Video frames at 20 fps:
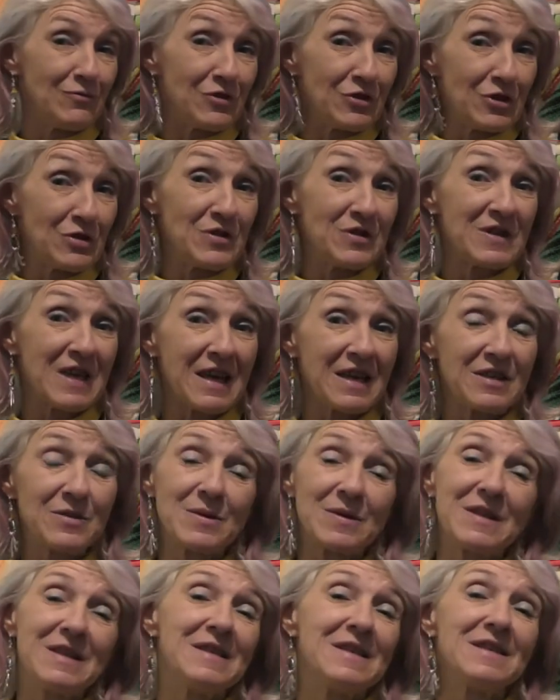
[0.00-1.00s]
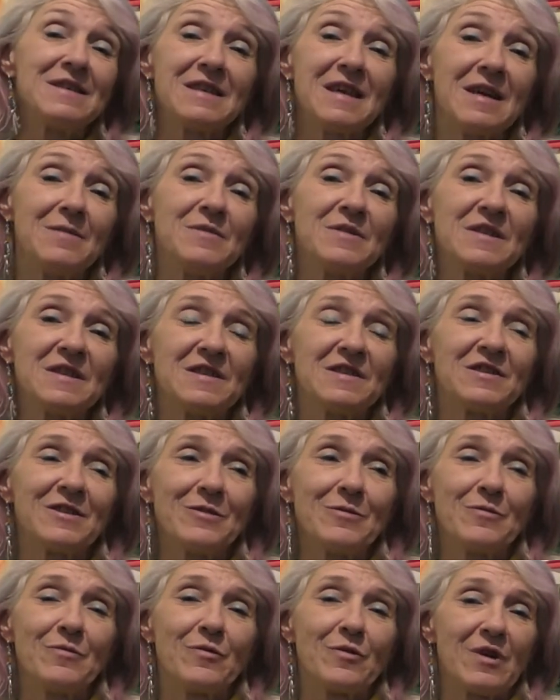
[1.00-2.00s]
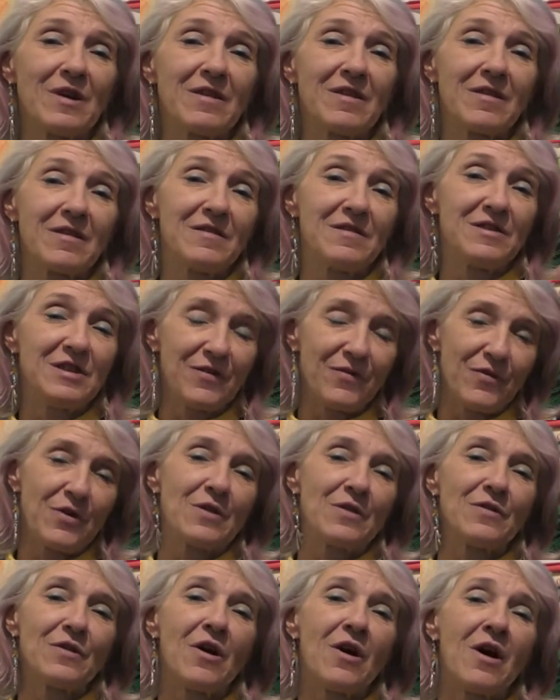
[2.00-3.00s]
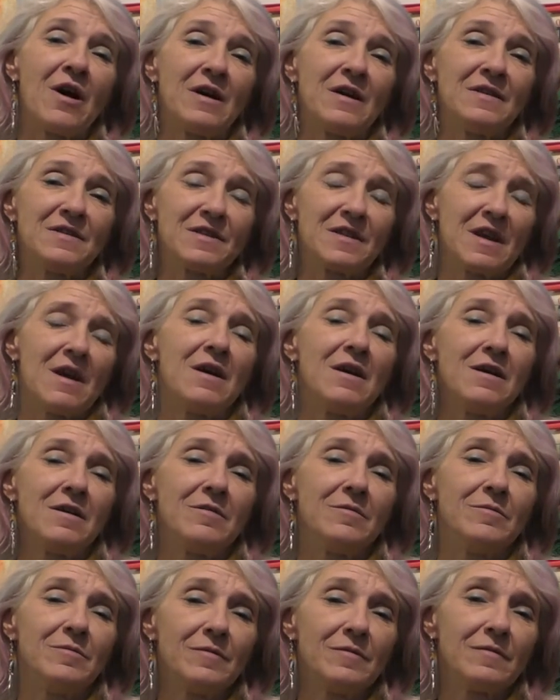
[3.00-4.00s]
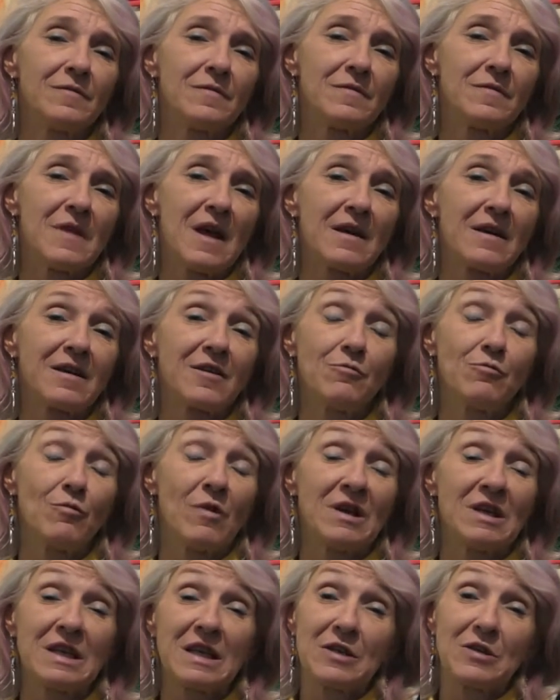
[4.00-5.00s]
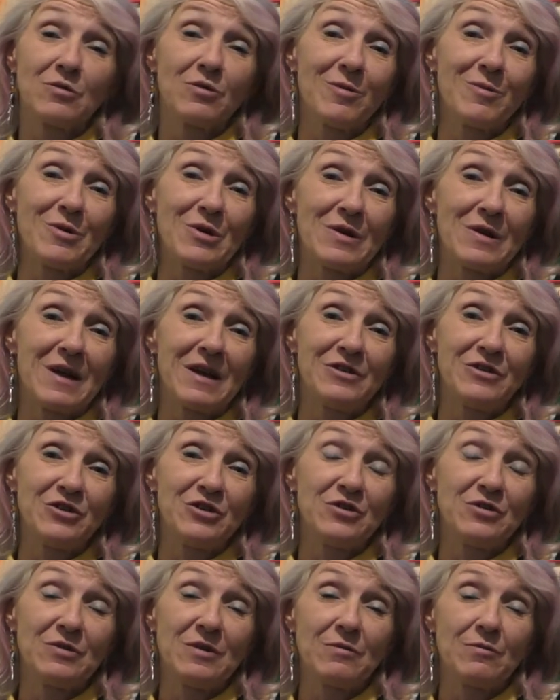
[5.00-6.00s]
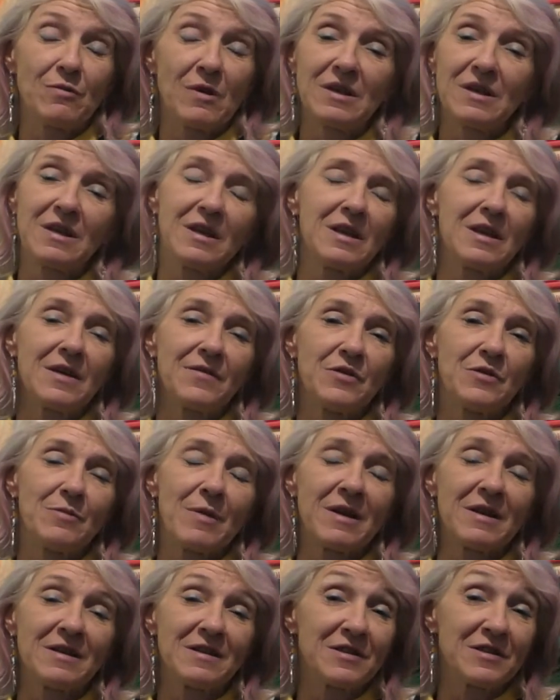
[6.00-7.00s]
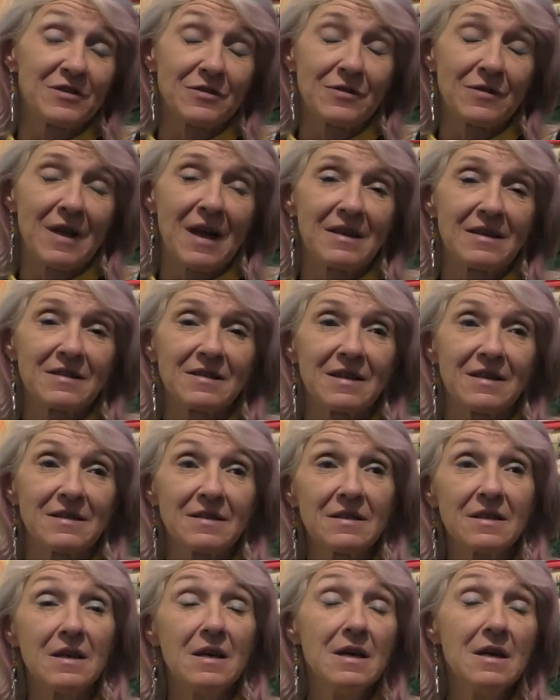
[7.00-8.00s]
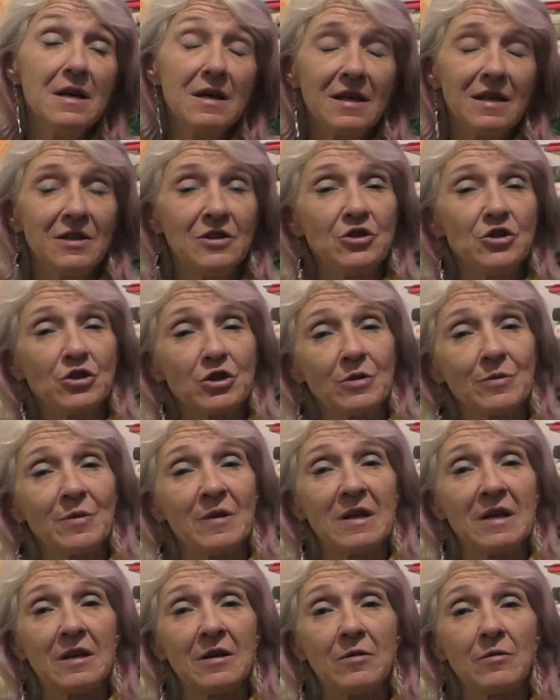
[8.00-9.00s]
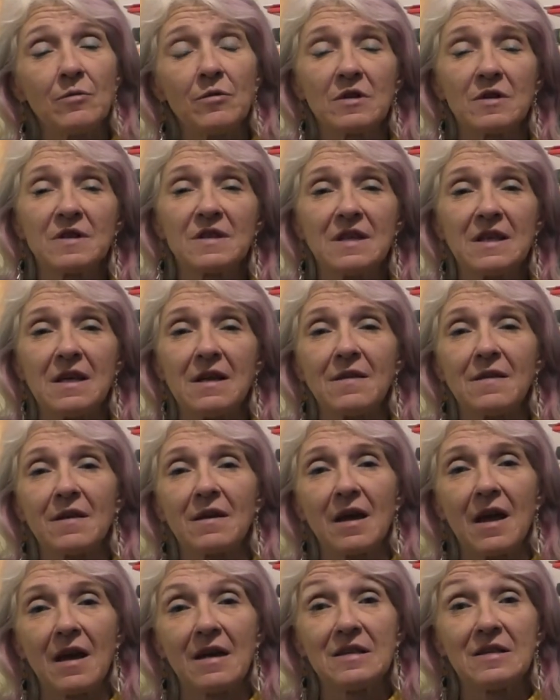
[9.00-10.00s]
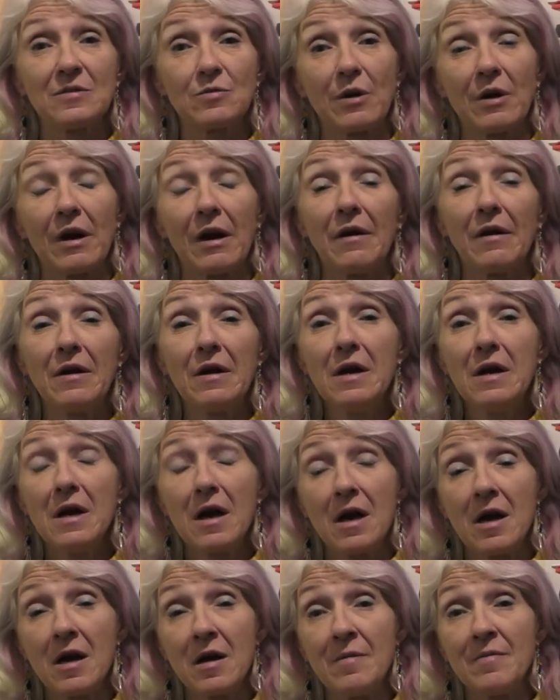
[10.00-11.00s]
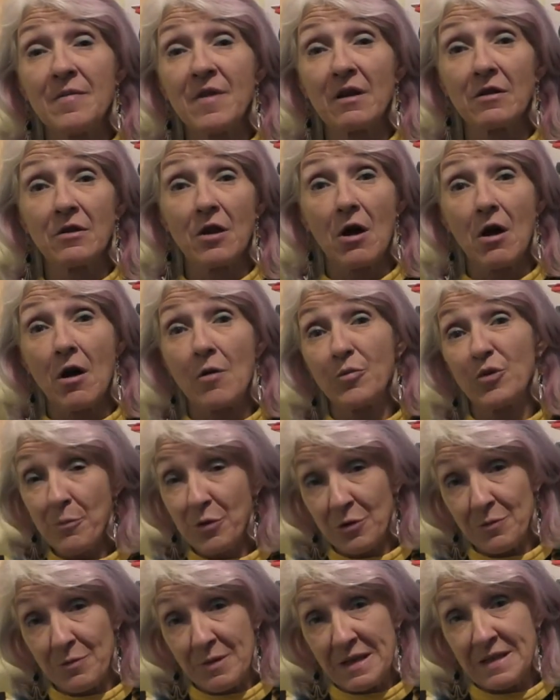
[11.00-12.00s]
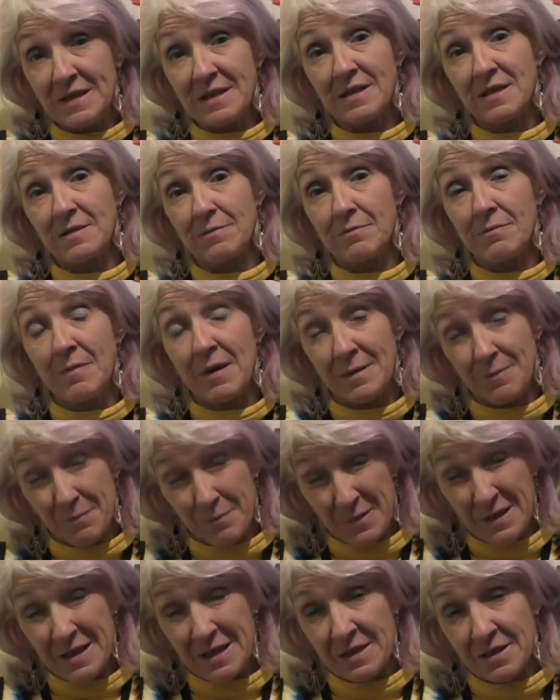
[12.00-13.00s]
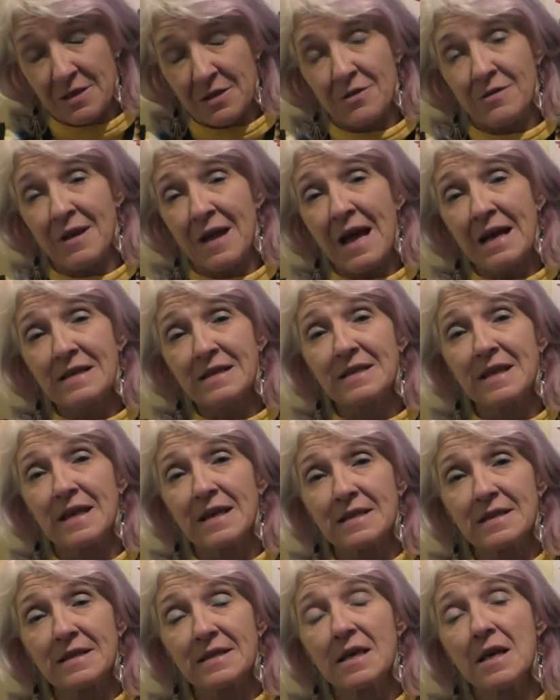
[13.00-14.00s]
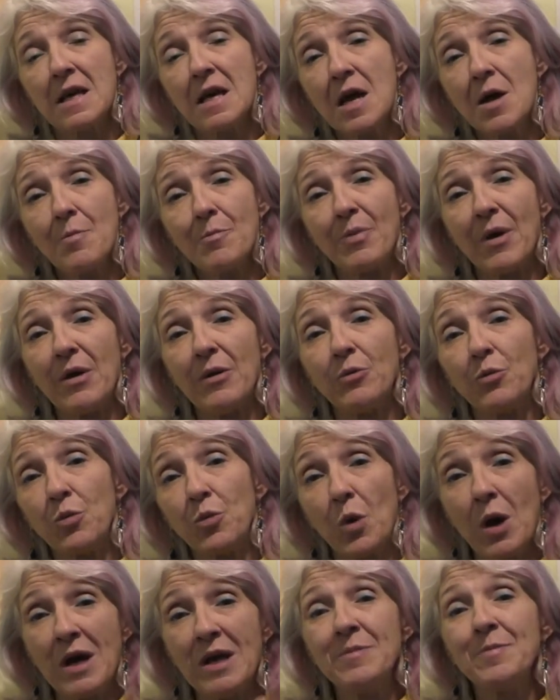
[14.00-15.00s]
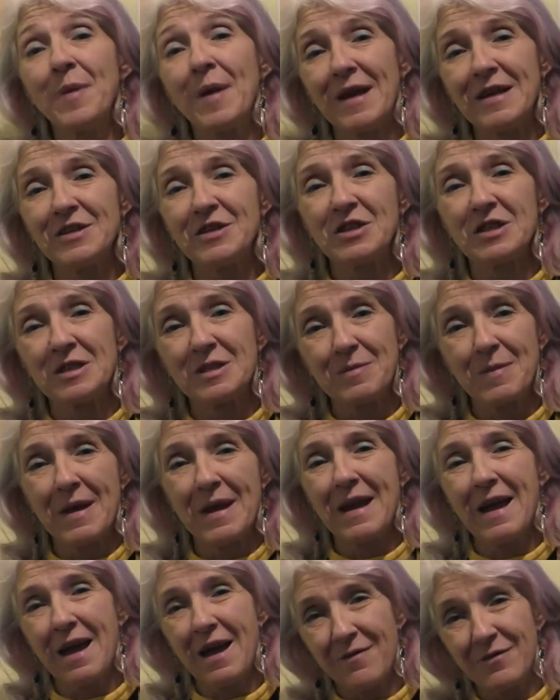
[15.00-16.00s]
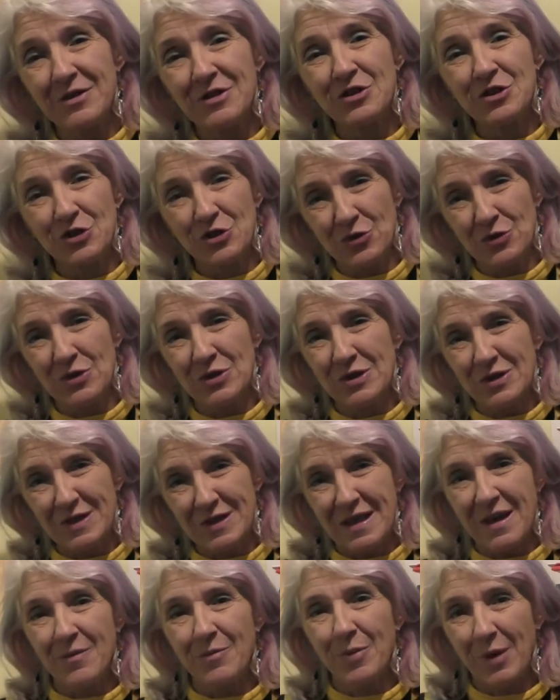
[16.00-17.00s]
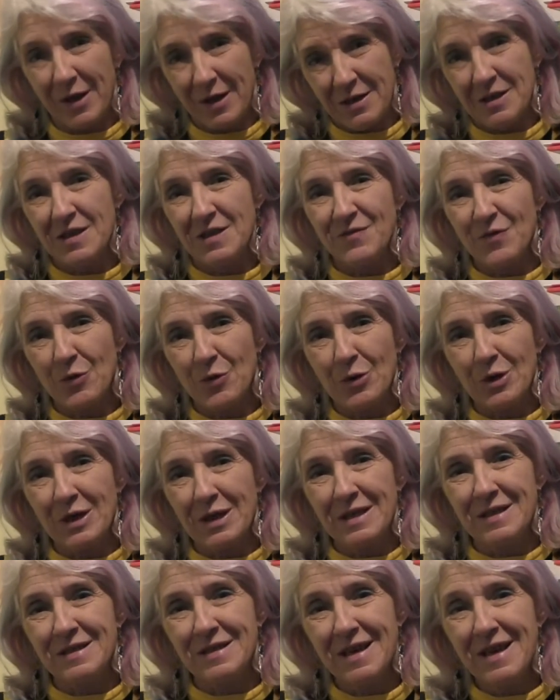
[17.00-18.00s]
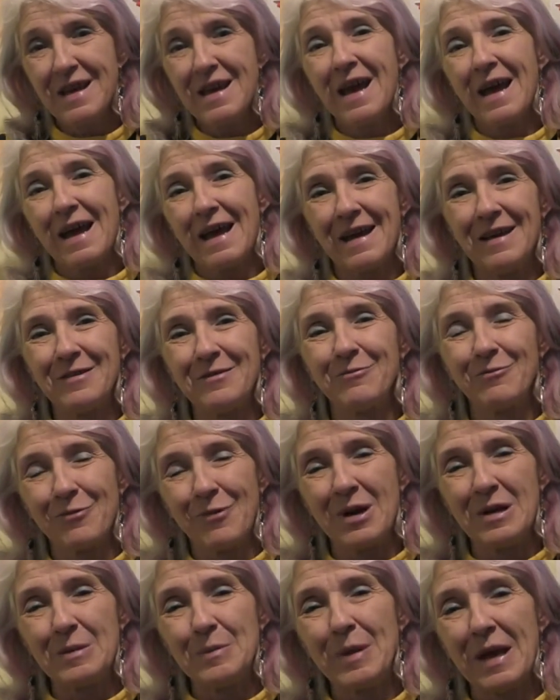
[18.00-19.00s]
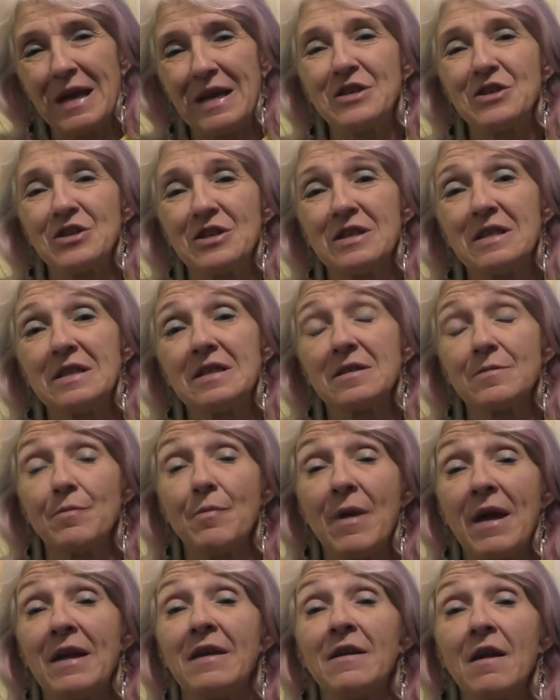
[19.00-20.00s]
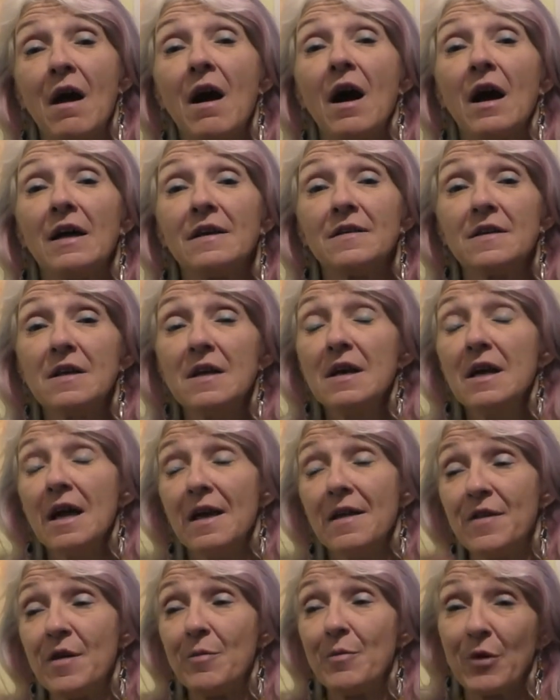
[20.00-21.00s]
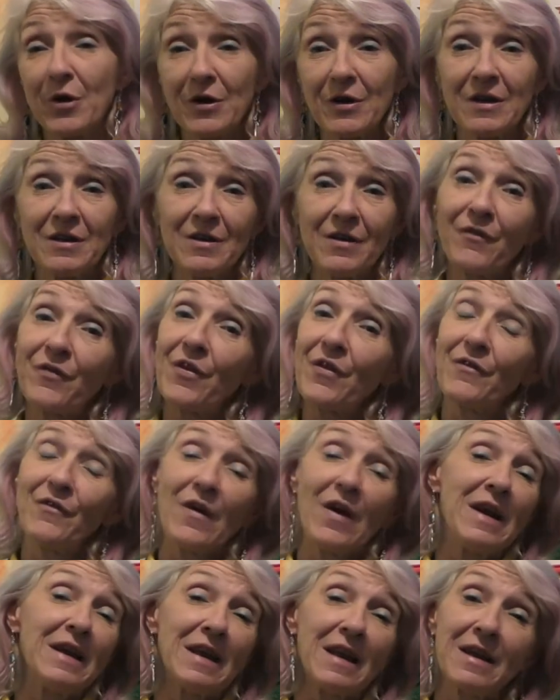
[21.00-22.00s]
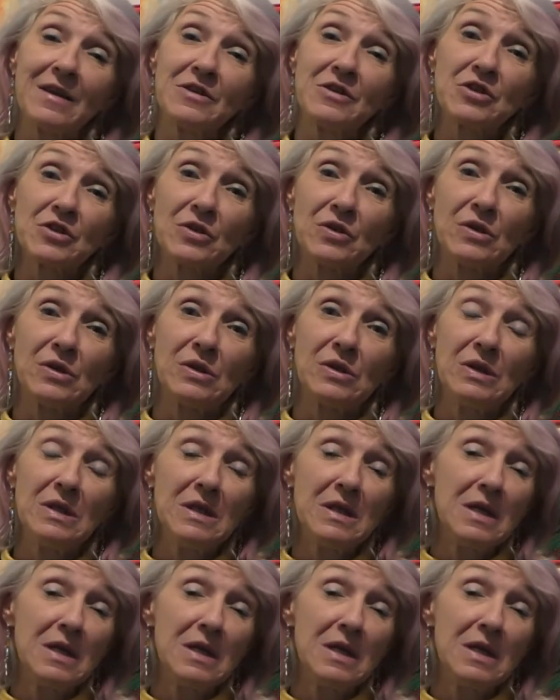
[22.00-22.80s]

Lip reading: 2 states within the same system with different laws that one can criminalize you and one can give you medicinal access. In Germany, we're seeing the case where the law permits medicinal access, but one patient may have insurance that pays for it and one patient may not. And the burden of the financial